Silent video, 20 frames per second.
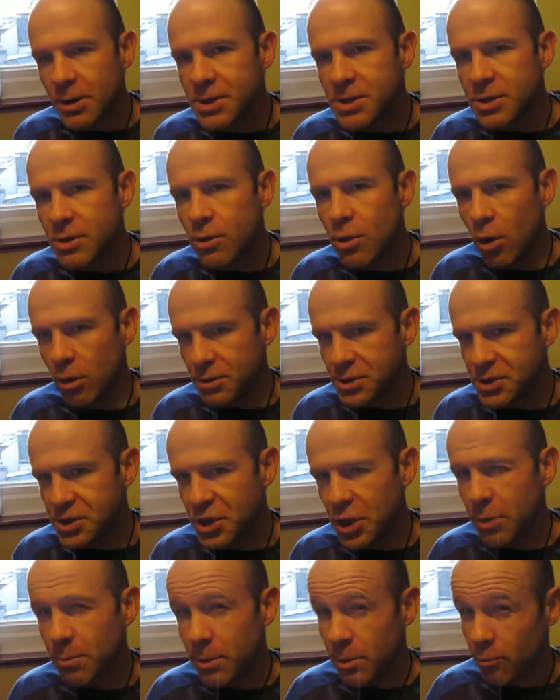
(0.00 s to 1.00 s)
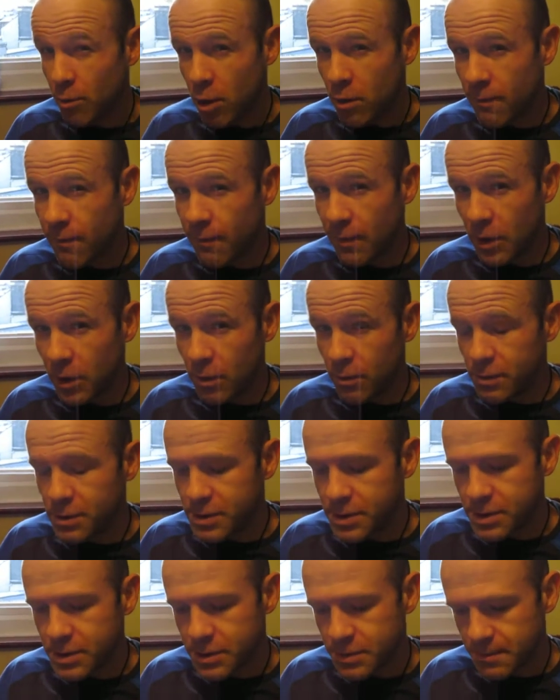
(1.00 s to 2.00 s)
to consume the wrong
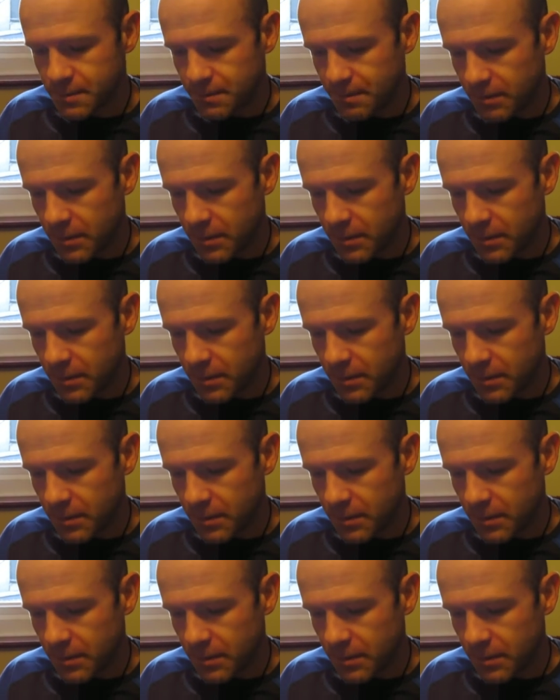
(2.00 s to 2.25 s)
foods,